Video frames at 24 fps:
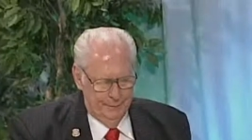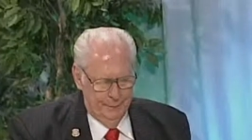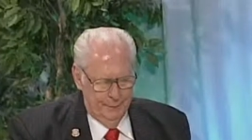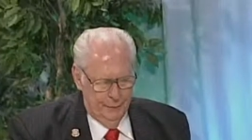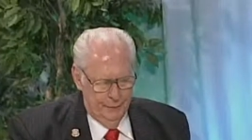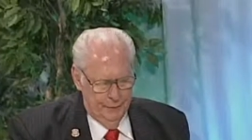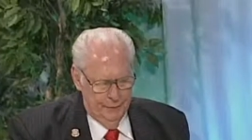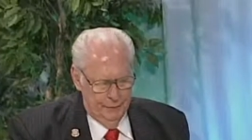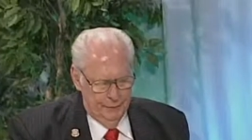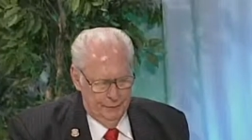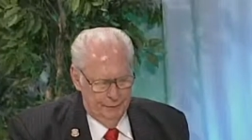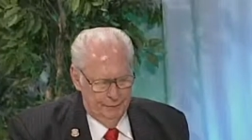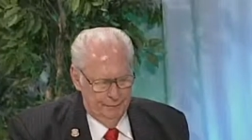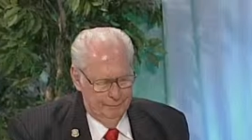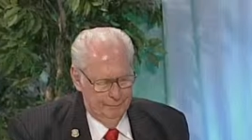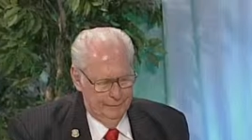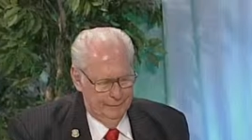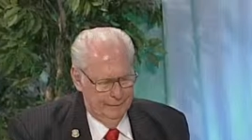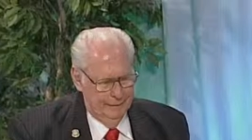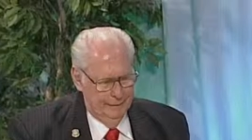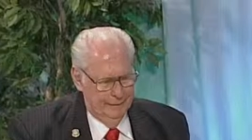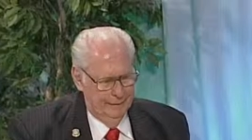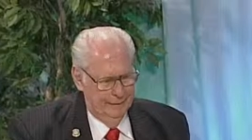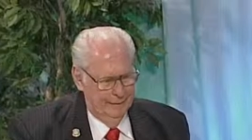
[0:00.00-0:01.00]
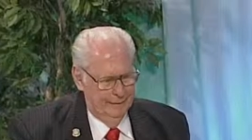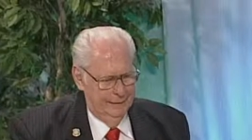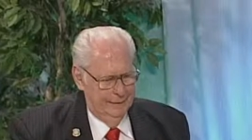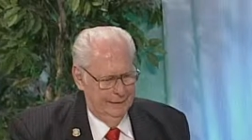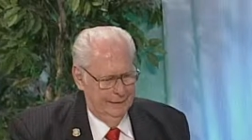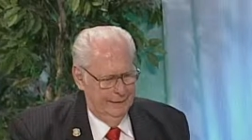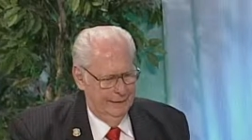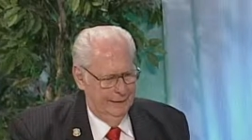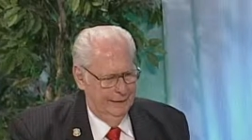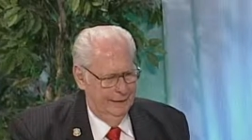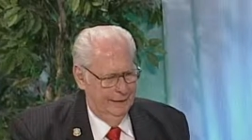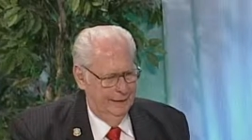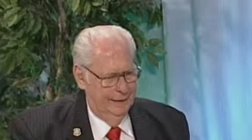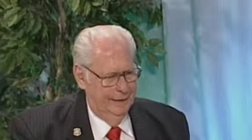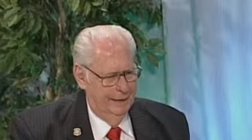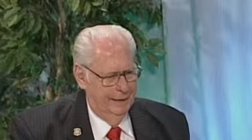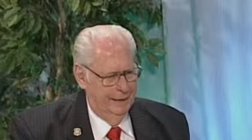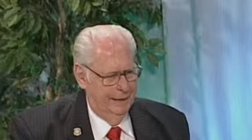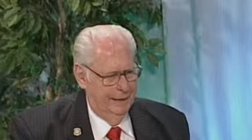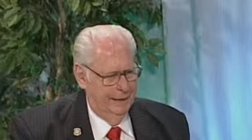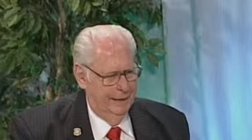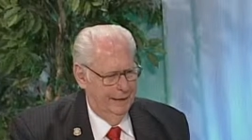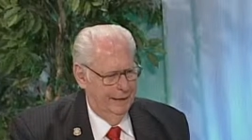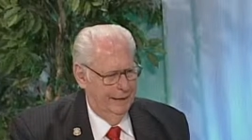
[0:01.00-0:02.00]
boys, and,
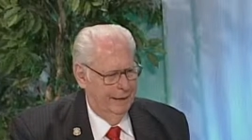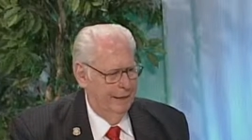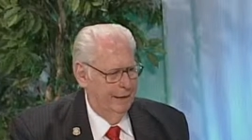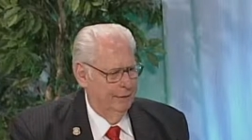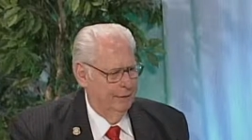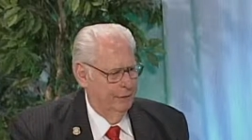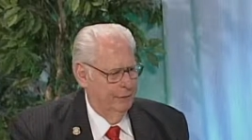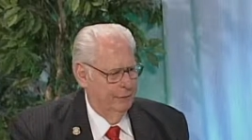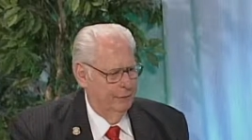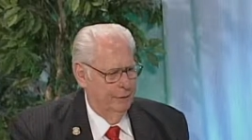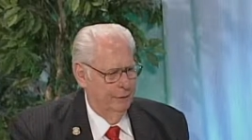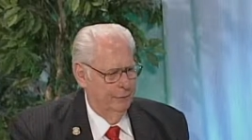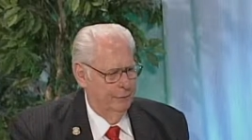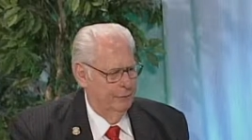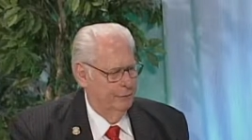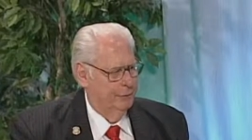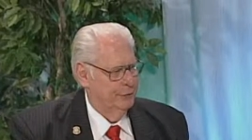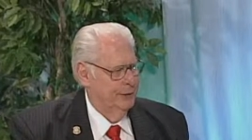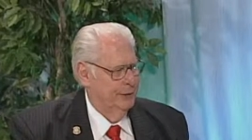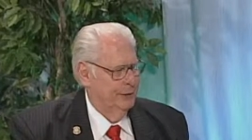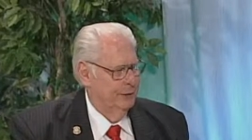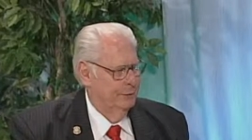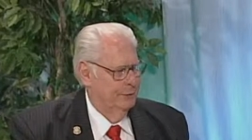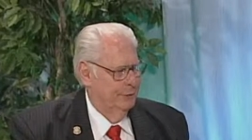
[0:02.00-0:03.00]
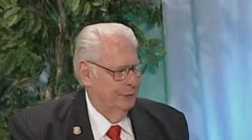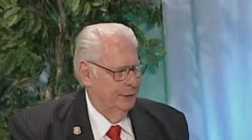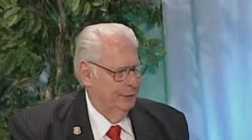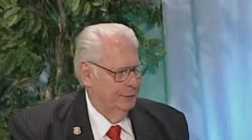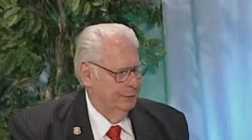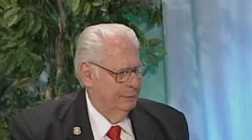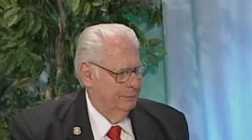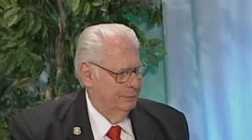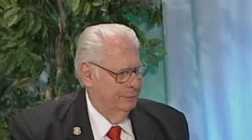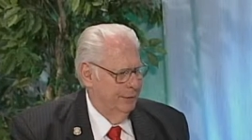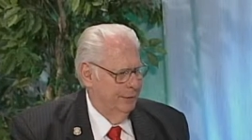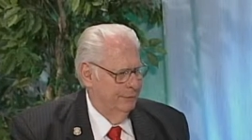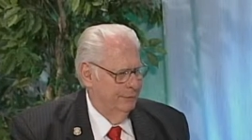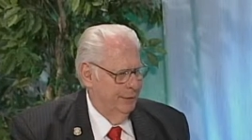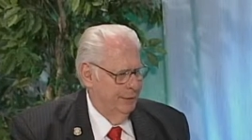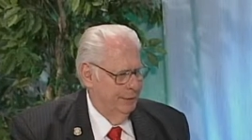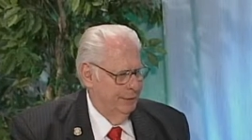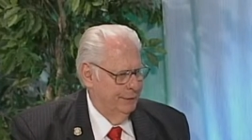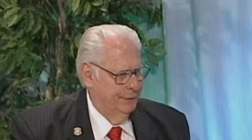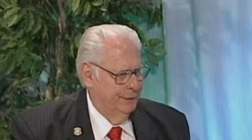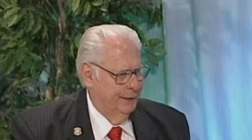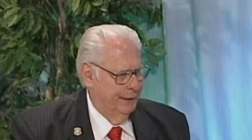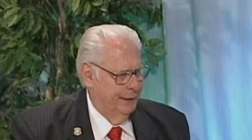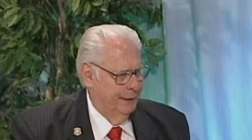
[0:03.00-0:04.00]
and, and I grew up with a single mother. My
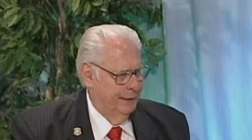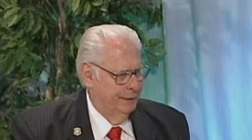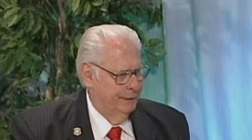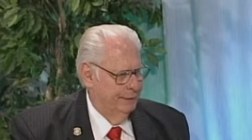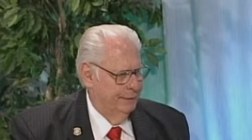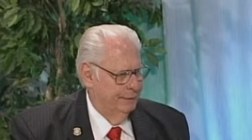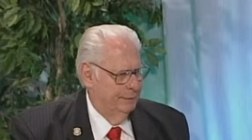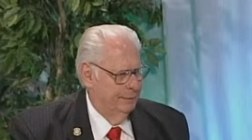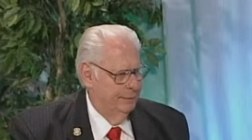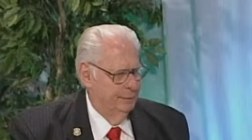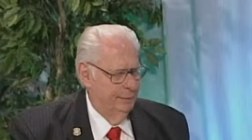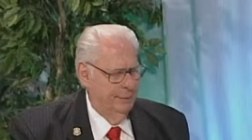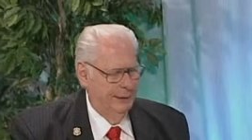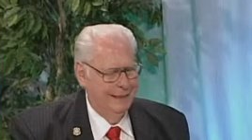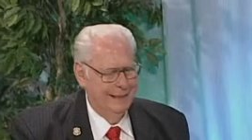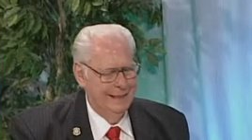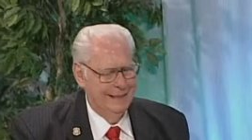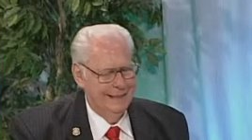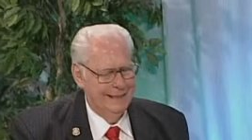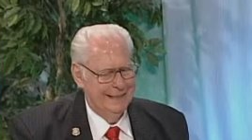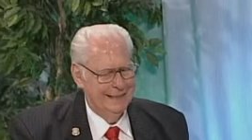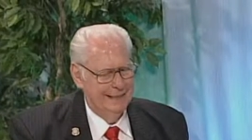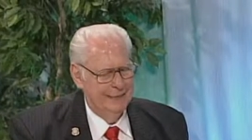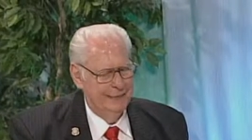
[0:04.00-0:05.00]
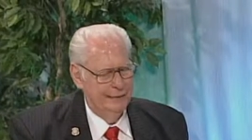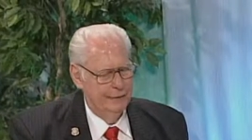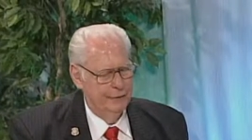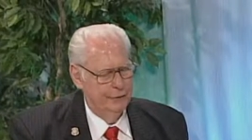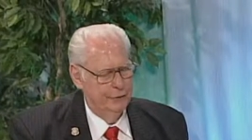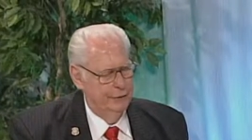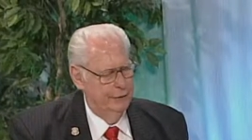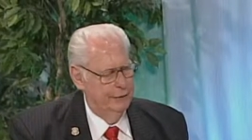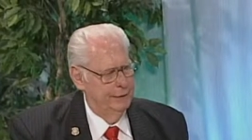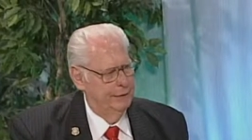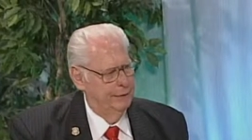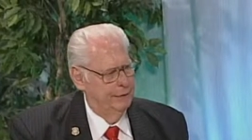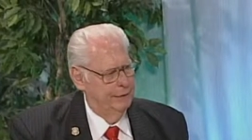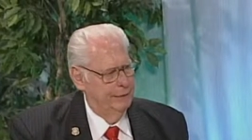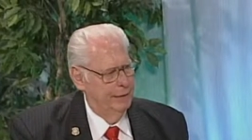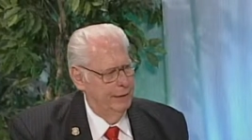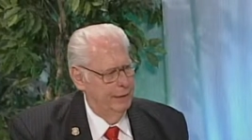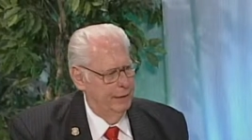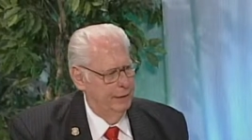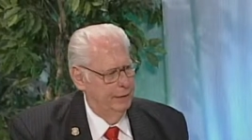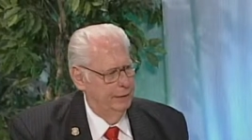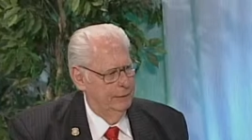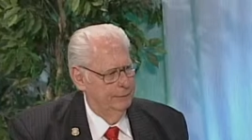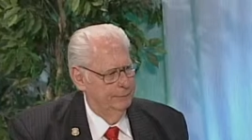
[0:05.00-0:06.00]
father died, but he set the agenda for
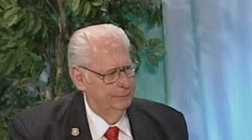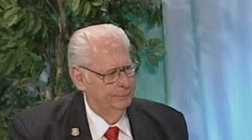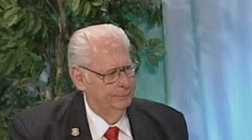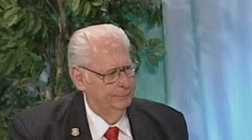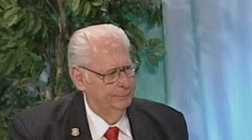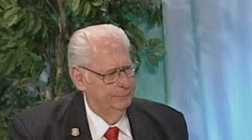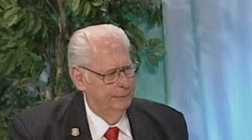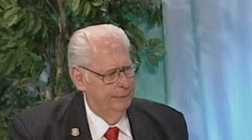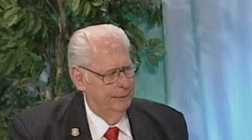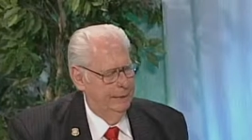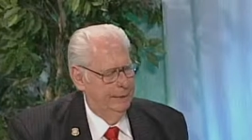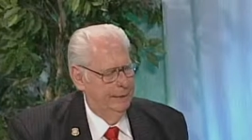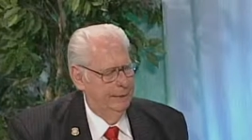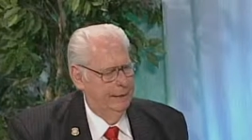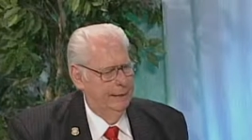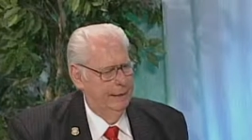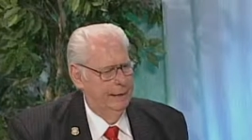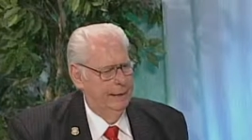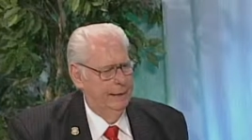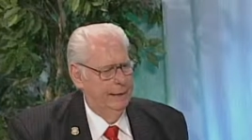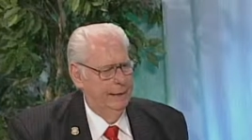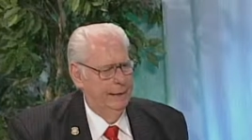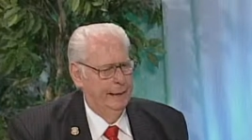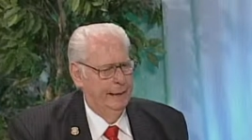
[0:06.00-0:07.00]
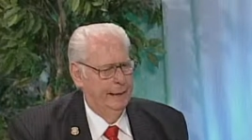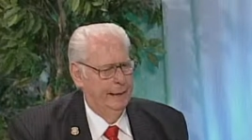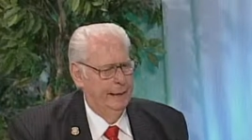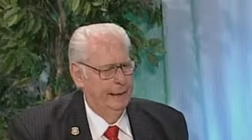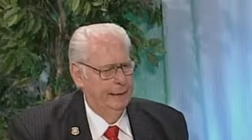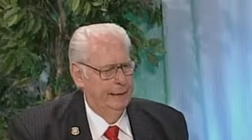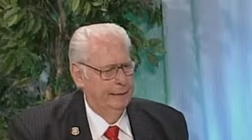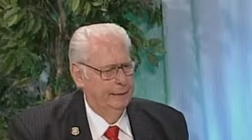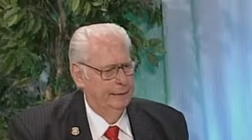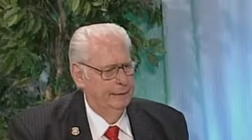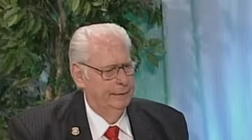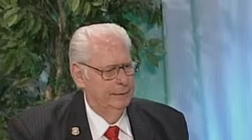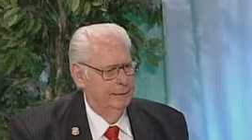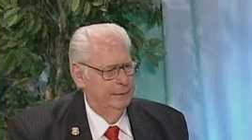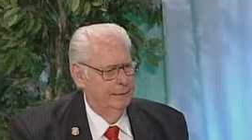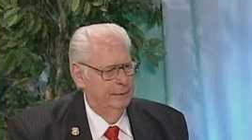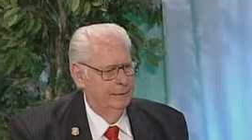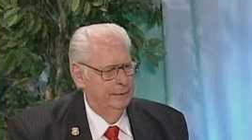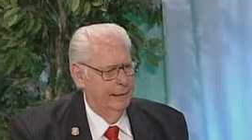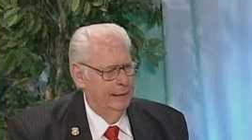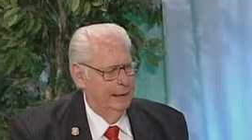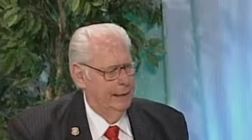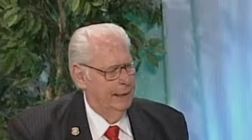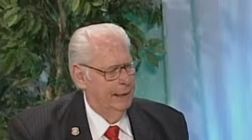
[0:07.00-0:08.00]
our home. And
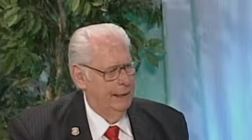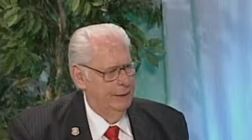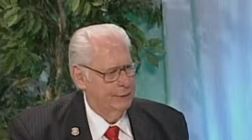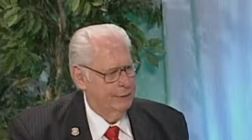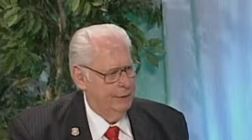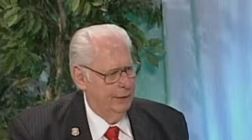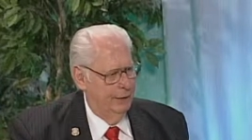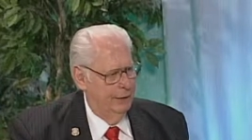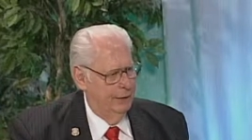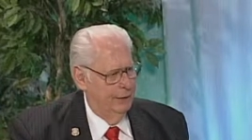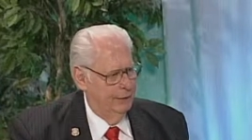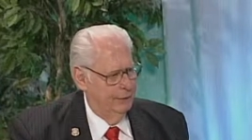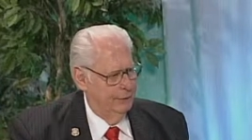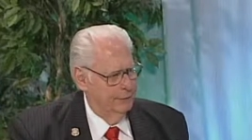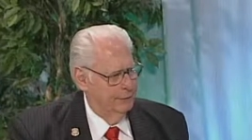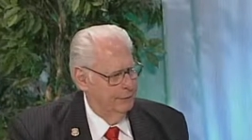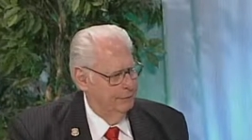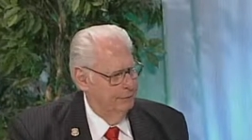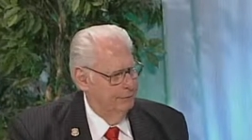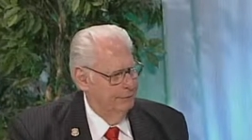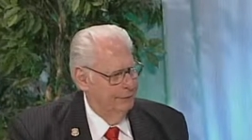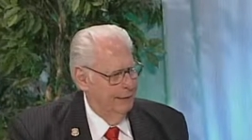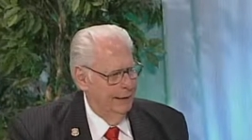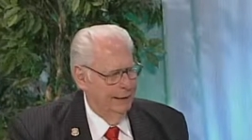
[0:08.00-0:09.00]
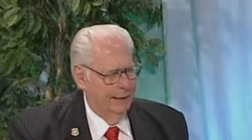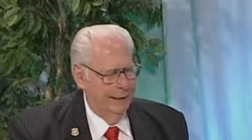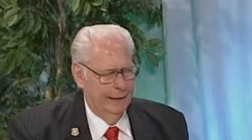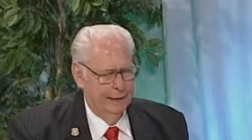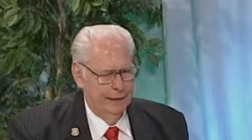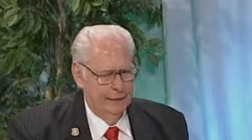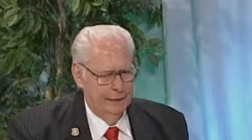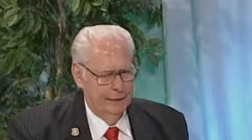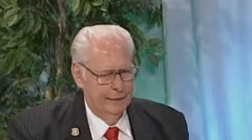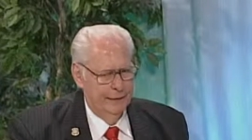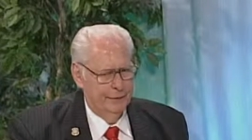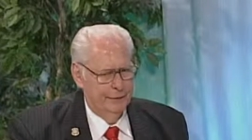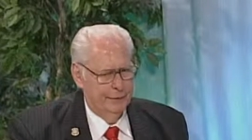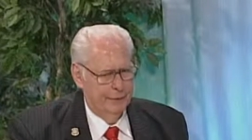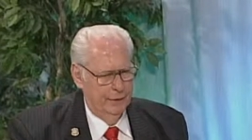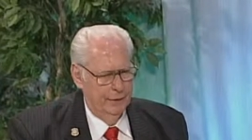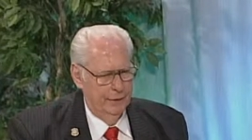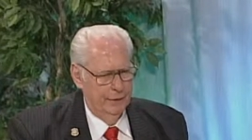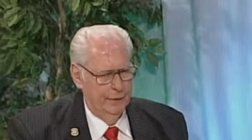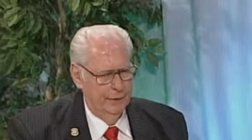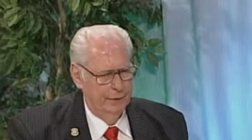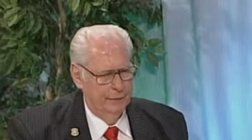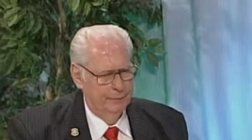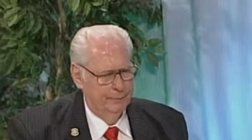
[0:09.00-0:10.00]
man, I got scars. I got a lot of
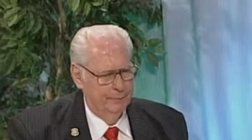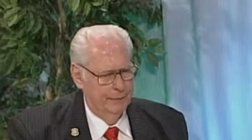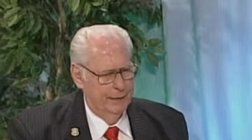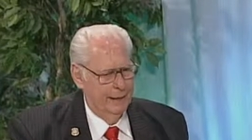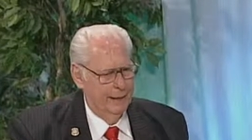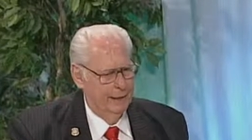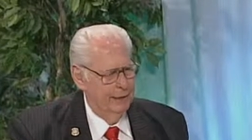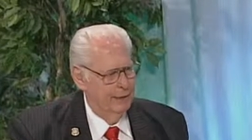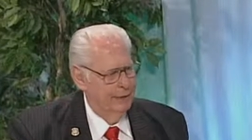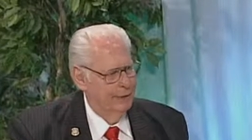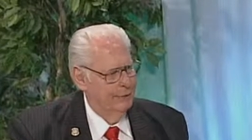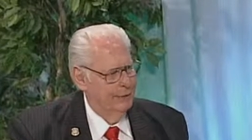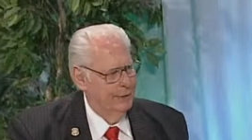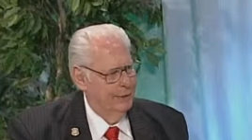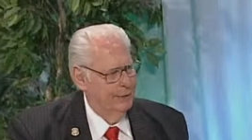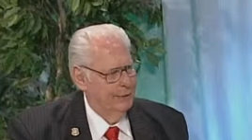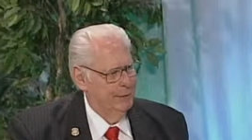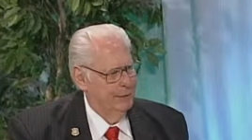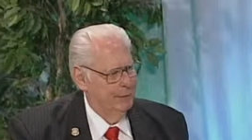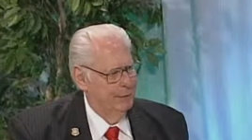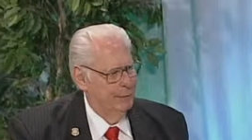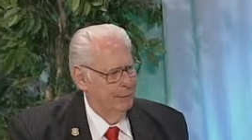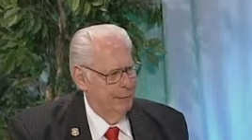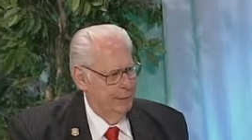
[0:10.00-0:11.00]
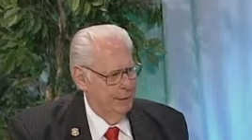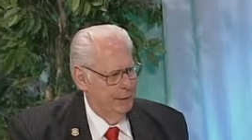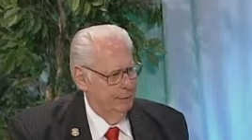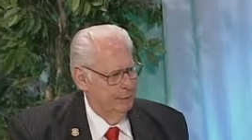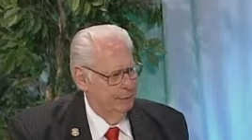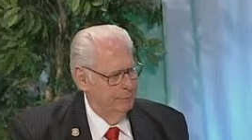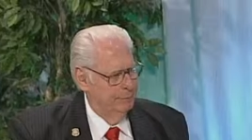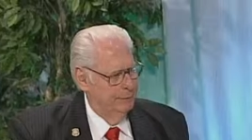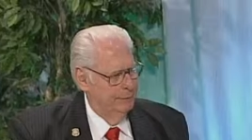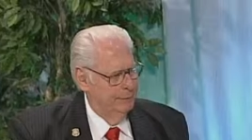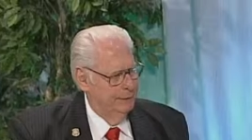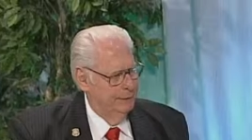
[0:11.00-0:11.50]
scars, but I learned off every one of them.